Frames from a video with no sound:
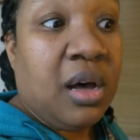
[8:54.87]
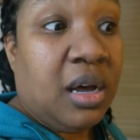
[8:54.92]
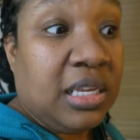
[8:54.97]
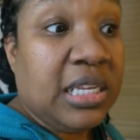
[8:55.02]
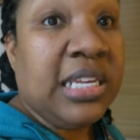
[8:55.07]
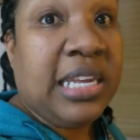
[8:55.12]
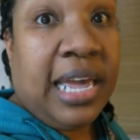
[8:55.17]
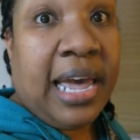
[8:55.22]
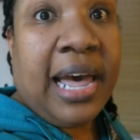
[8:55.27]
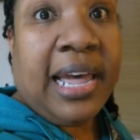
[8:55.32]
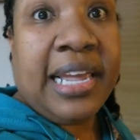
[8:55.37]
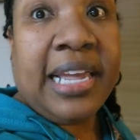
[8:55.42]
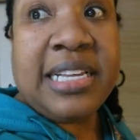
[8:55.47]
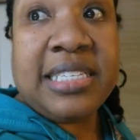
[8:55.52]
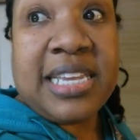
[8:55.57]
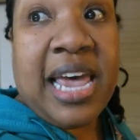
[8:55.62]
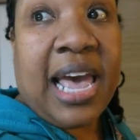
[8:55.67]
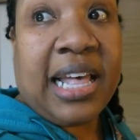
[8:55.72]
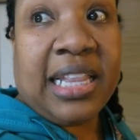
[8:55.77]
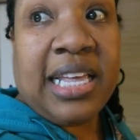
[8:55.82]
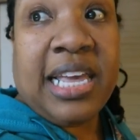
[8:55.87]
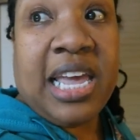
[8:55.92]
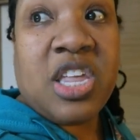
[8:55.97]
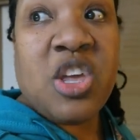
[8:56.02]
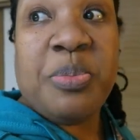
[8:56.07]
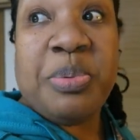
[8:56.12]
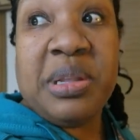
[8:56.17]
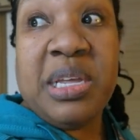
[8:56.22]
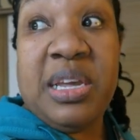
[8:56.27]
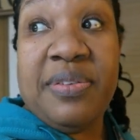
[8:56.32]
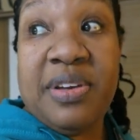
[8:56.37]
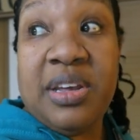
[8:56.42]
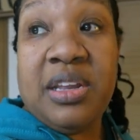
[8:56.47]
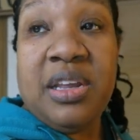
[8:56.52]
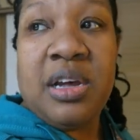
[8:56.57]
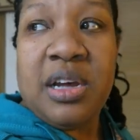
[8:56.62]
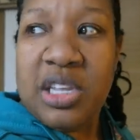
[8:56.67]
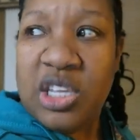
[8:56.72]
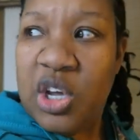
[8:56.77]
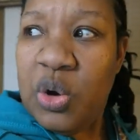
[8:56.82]
Yeah, exactly. Can you believe
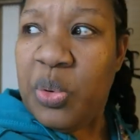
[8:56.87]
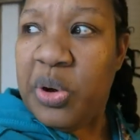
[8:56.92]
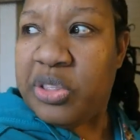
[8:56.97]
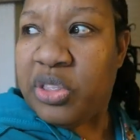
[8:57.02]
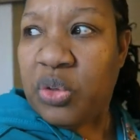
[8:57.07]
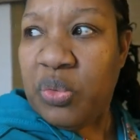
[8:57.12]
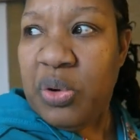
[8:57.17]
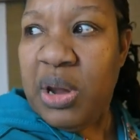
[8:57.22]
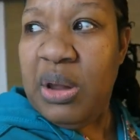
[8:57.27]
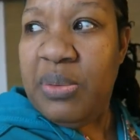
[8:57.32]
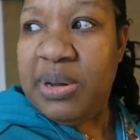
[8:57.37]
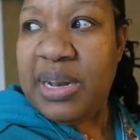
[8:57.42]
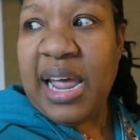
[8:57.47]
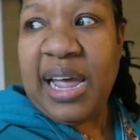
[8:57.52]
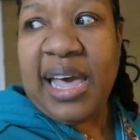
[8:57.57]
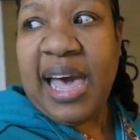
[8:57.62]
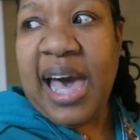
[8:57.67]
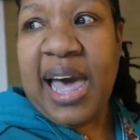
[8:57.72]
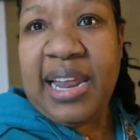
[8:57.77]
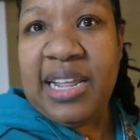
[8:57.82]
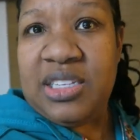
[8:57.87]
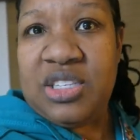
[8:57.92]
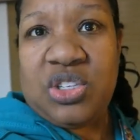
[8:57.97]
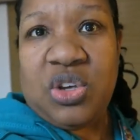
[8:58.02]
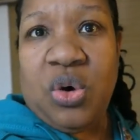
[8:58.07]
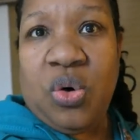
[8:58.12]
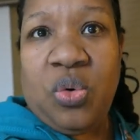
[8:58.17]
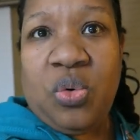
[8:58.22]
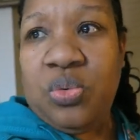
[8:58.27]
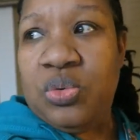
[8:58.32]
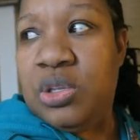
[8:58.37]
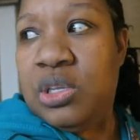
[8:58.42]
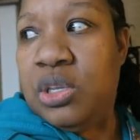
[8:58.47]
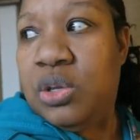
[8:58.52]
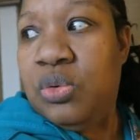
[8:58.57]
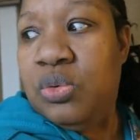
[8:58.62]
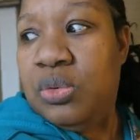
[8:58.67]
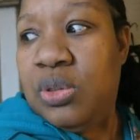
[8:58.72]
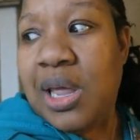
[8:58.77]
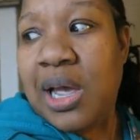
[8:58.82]
it? You were three when I got it, so
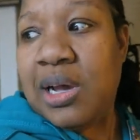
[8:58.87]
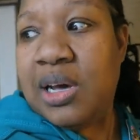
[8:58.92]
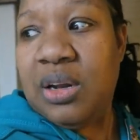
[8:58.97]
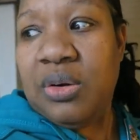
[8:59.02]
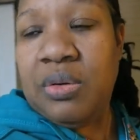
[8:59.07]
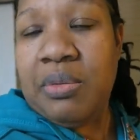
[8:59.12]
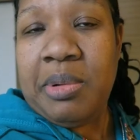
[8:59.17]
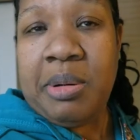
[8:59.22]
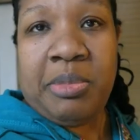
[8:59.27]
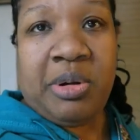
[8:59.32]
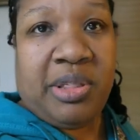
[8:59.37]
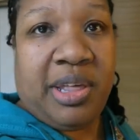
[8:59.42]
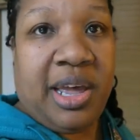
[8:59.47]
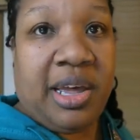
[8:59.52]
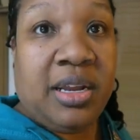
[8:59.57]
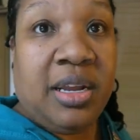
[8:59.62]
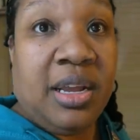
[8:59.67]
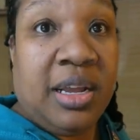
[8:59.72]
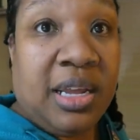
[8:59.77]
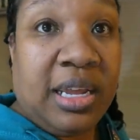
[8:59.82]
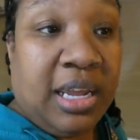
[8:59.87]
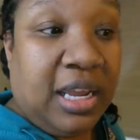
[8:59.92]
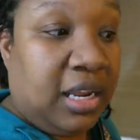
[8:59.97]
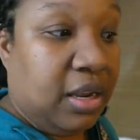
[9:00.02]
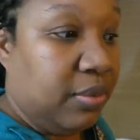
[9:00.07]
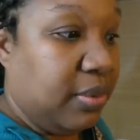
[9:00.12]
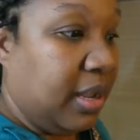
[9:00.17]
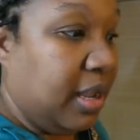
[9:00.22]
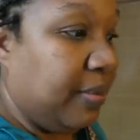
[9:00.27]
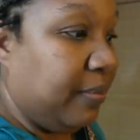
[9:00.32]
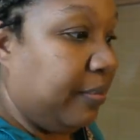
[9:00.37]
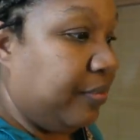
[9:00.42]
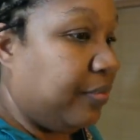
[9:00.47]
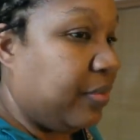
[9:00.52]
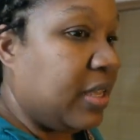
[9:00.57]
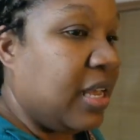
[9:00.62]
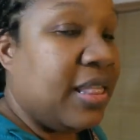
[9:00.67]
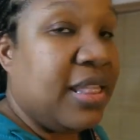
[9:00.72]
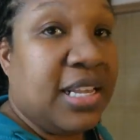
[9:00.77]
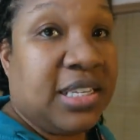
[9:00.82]
you're not going to remember that. Anyway,
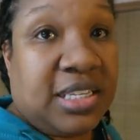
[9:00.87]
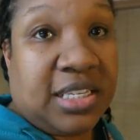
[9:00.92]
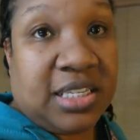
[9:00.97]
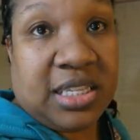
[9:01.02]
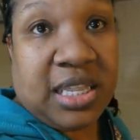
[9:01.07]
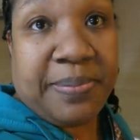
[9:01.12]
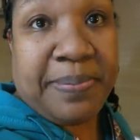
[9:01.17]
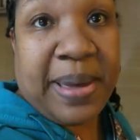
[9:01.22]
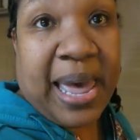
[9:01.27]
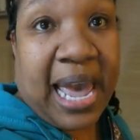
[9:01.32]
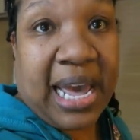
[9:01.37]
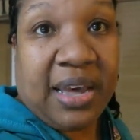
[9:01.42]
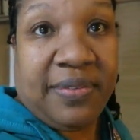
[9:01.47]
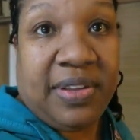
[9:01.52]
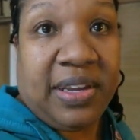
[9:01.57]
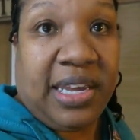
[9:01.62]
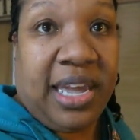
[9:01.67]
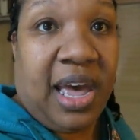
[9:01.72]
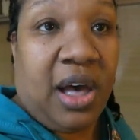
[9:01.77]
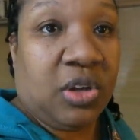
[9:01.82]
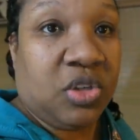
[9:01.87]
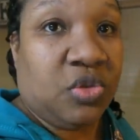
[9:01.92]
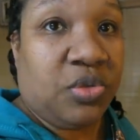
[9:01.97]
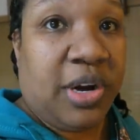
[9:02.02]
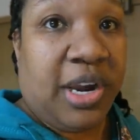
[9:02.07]
this is the back of the couch,